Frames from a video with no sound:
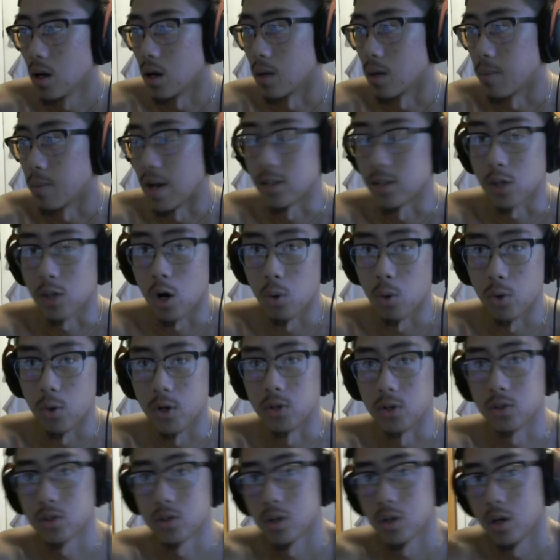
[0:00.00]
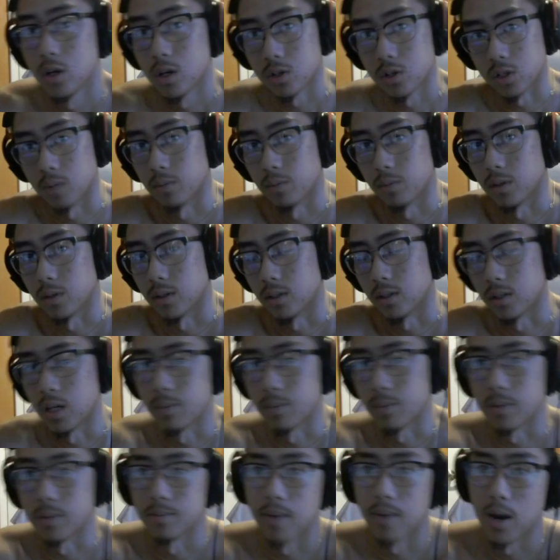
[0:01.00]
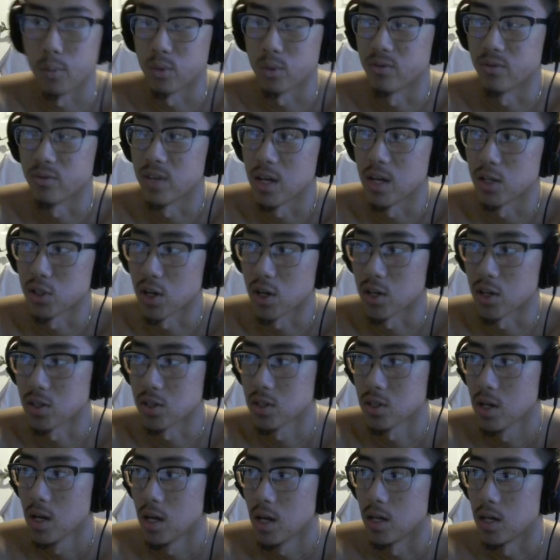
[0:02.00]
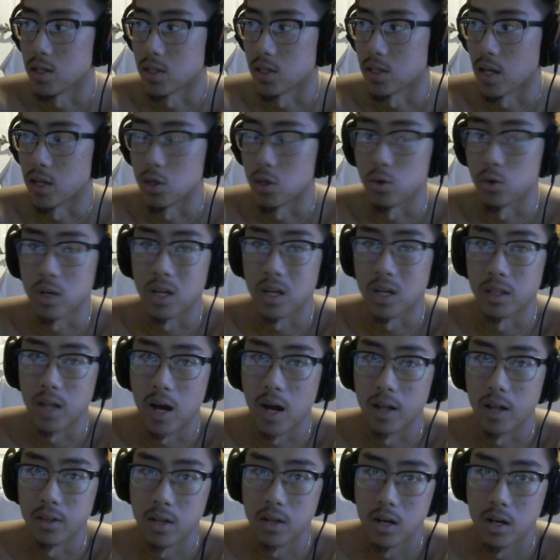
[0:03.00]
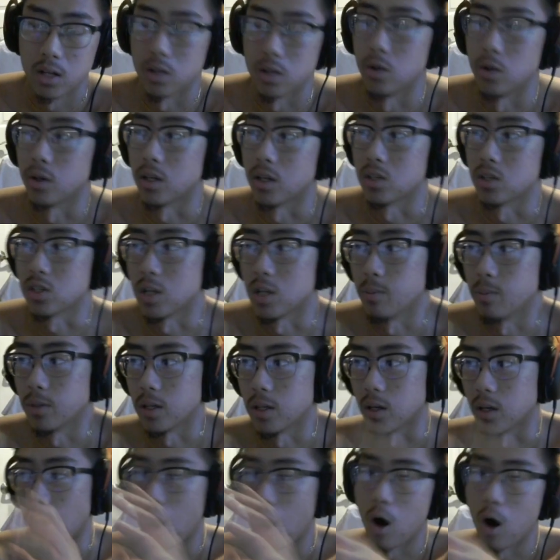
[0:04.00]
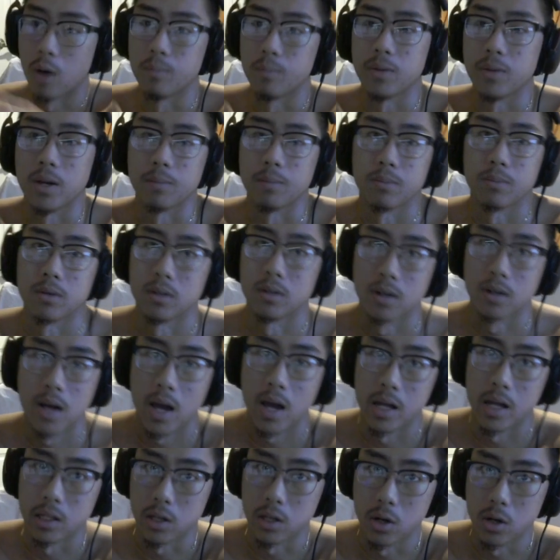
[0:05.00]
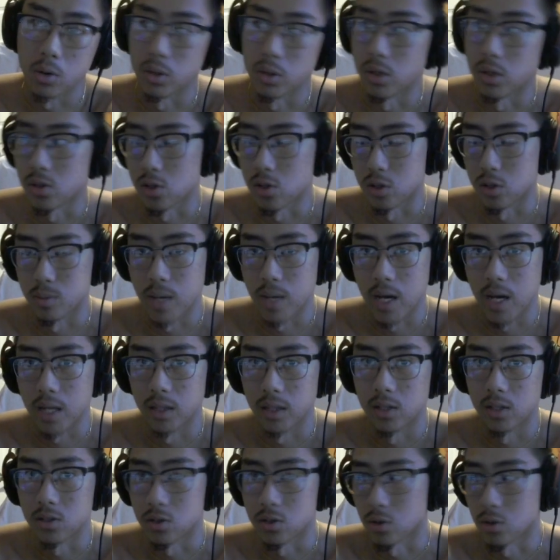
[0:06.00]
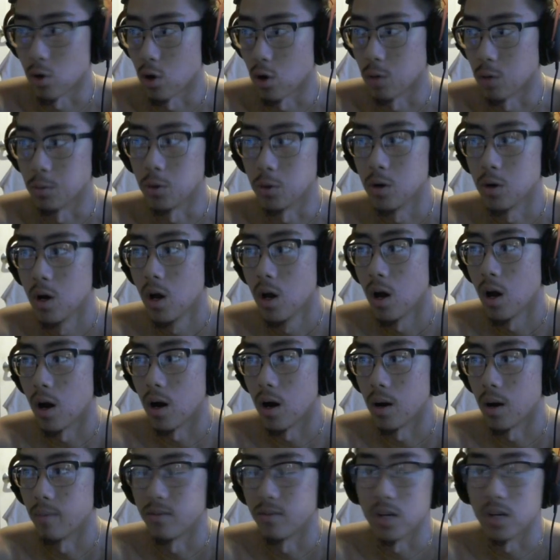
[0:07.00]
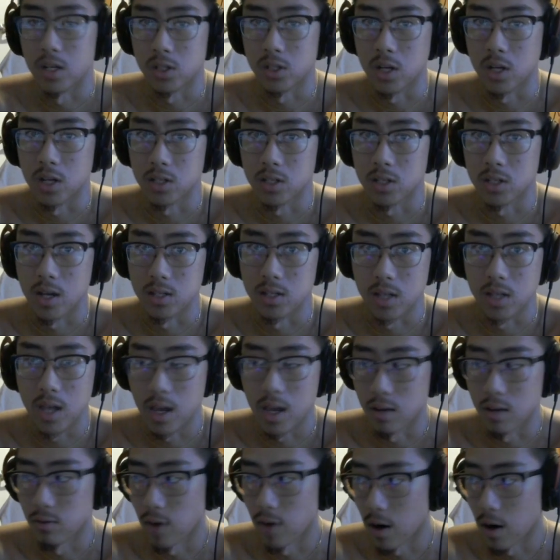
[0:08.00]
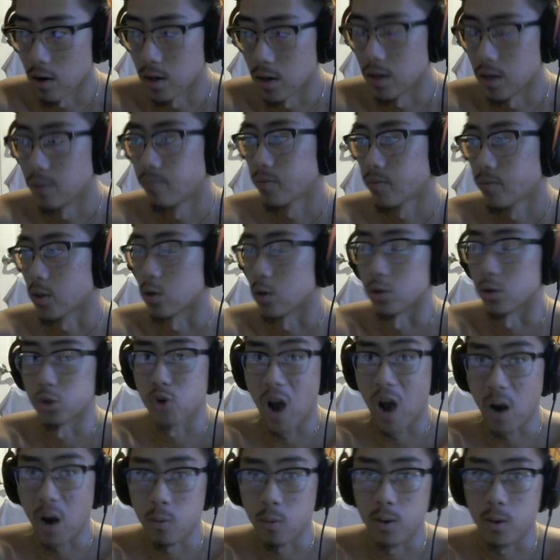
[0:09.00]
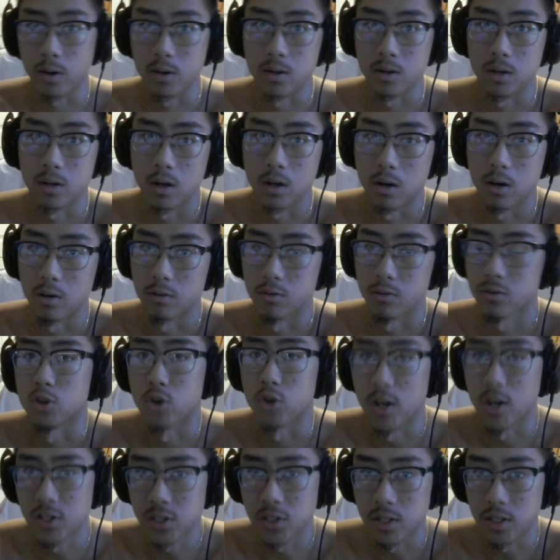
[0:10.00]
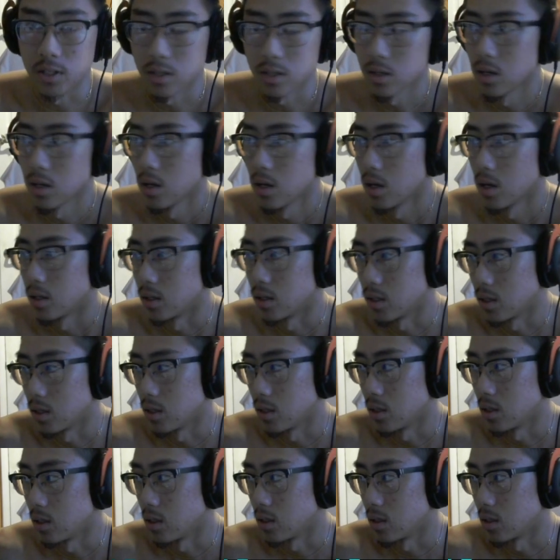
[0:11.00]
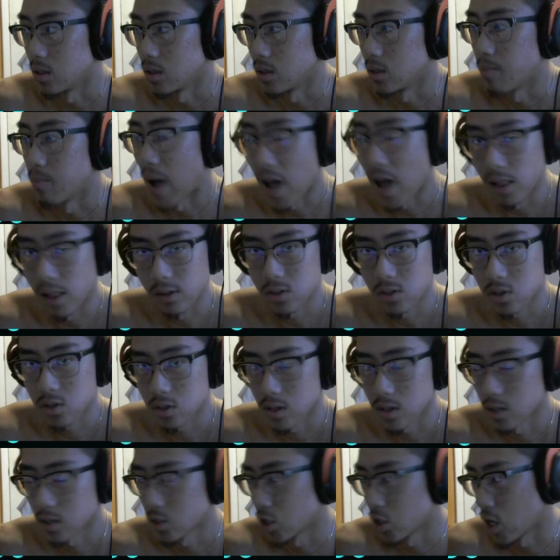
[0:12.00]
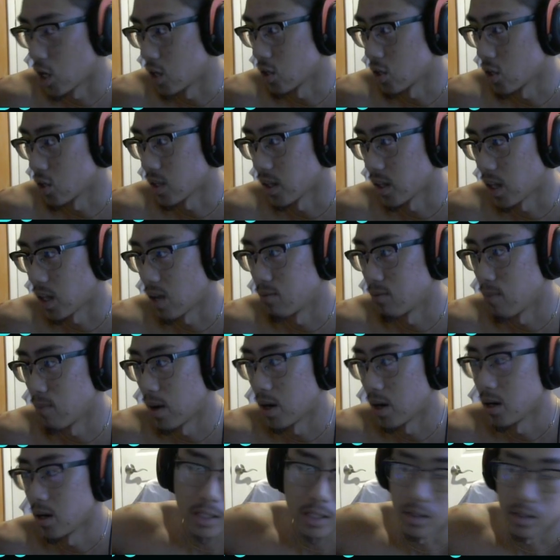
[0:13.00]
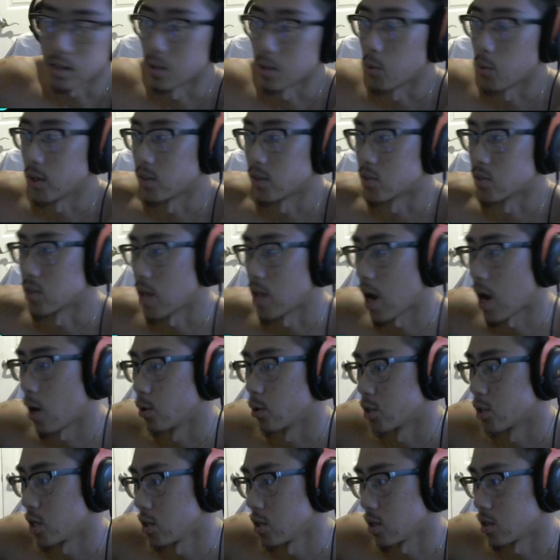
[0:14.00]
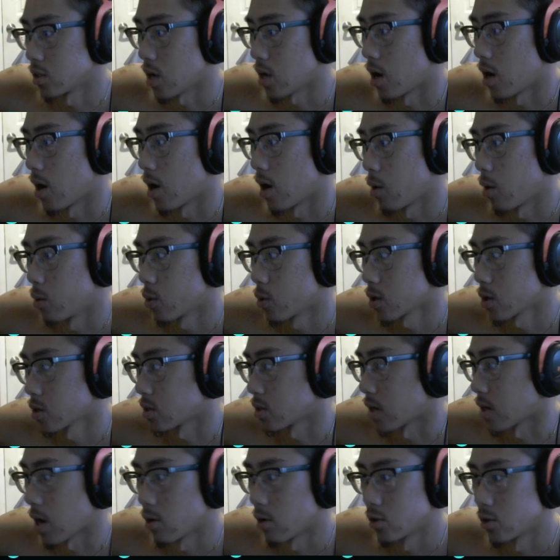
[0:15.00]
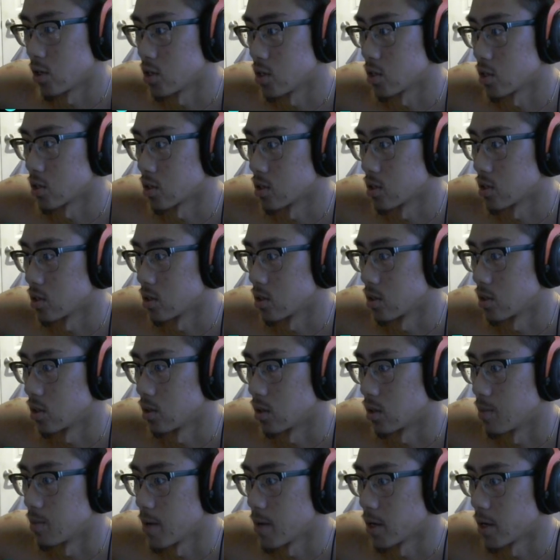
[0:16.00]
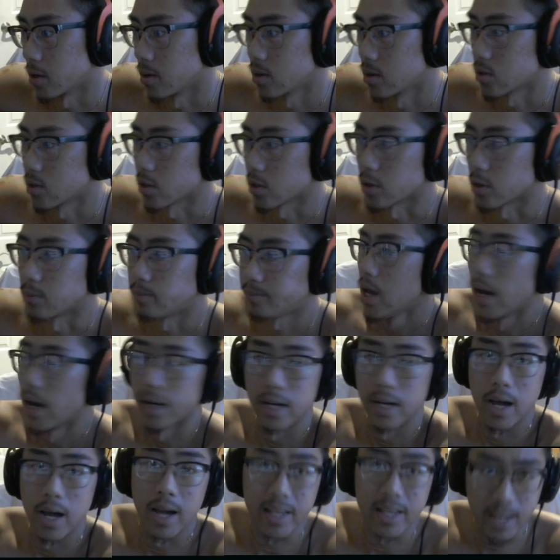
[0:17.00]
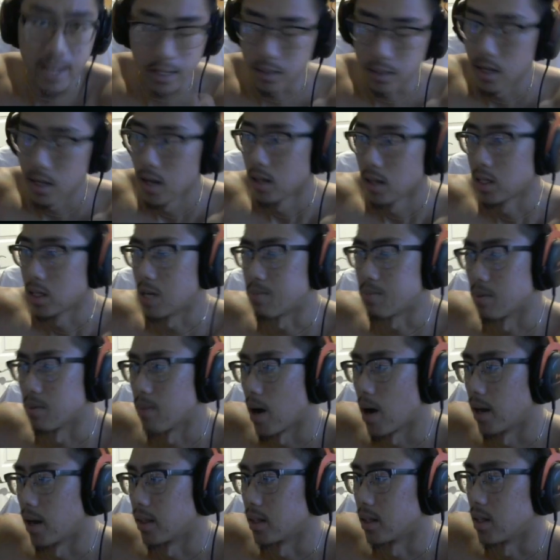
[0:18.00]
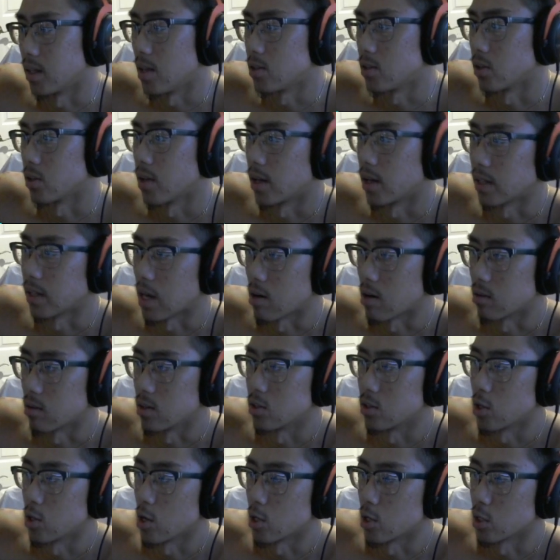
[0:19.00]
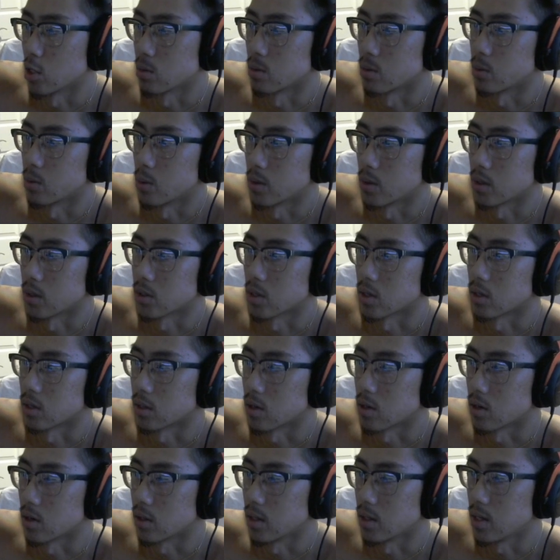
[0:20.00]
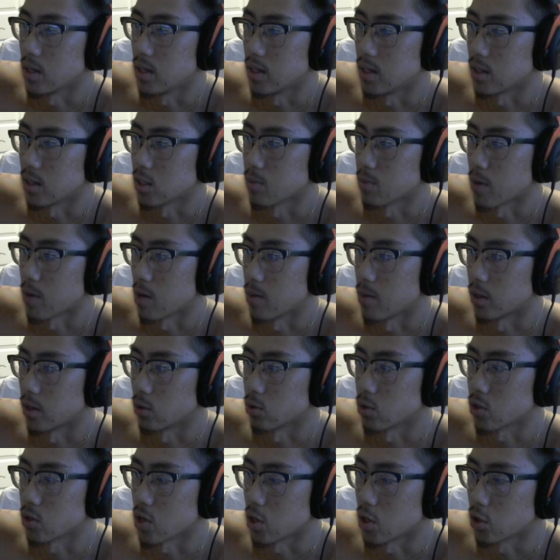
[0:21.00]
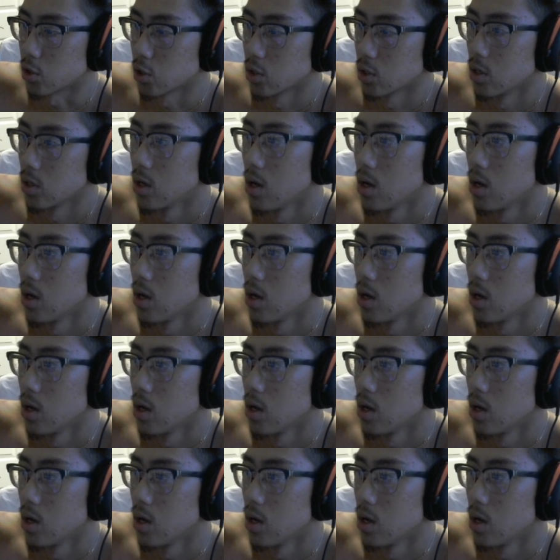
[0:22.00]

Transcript: As always, something to keep in mind with VHS is that you cannot look at something on paper and go, this is bad, this is horrible. VHS has a very good track record of trusting the balance that changes that they've made. I'm gonna wait to see how it changes, how it works, and how it changes the meta. So, and again, keep in mind that these are not guaranteed changes, but we are currently in the experimental stage.